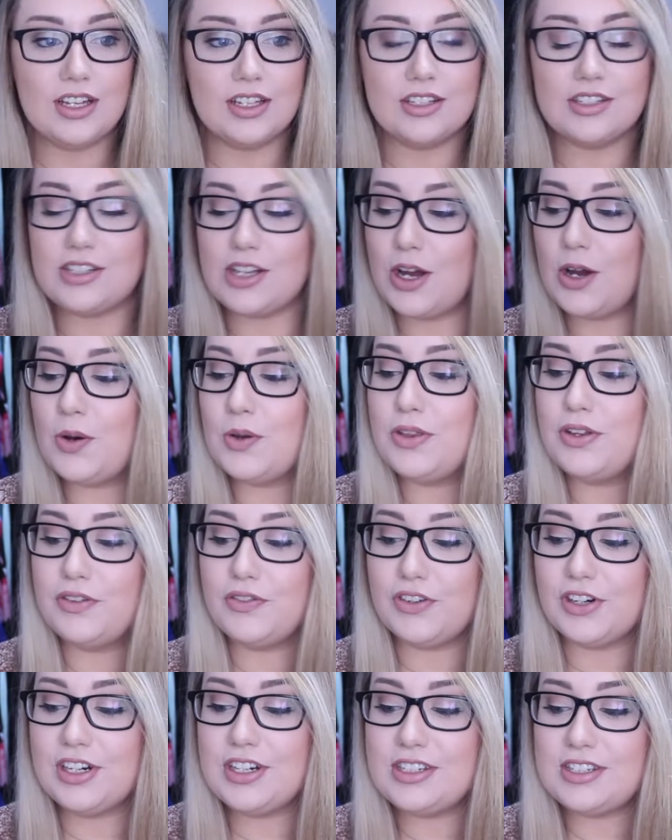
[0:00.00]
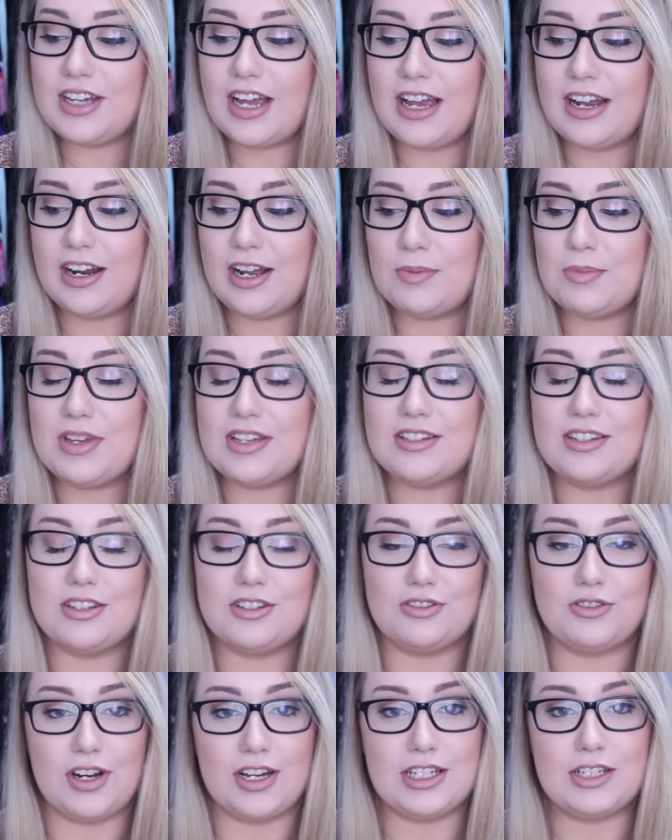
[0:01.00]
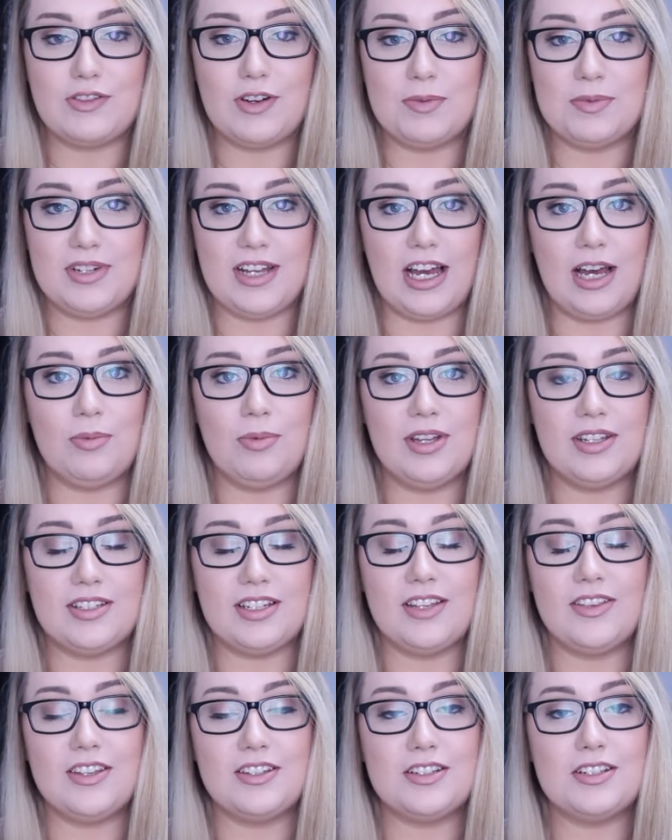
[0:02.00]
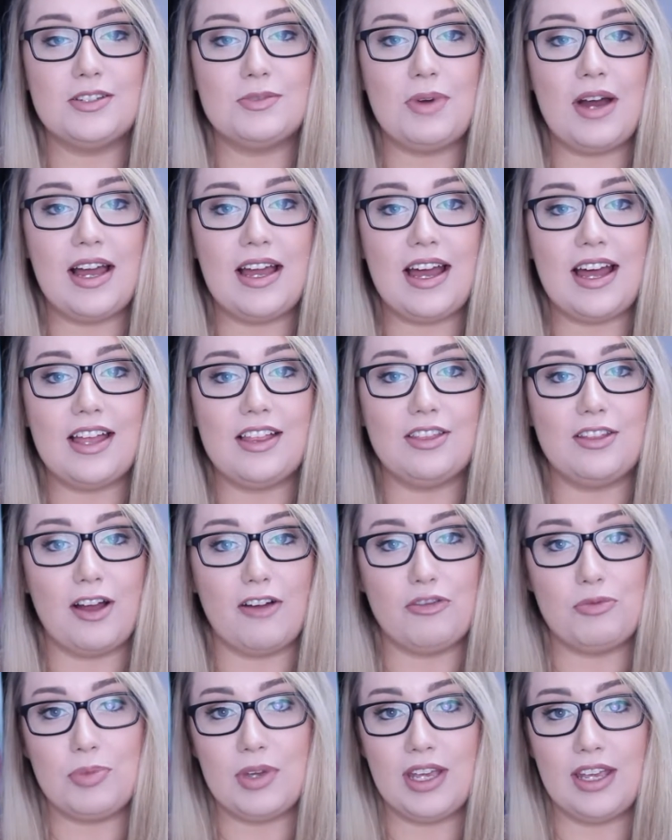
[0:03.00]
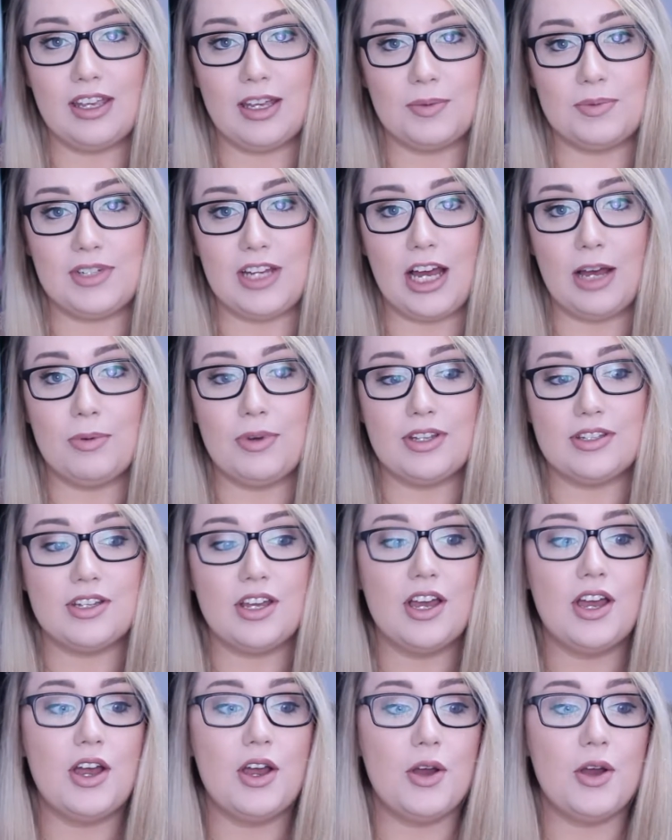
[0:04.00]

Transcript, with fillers: So the first item is this dress from Talbots, and this is why I love picking up Talbots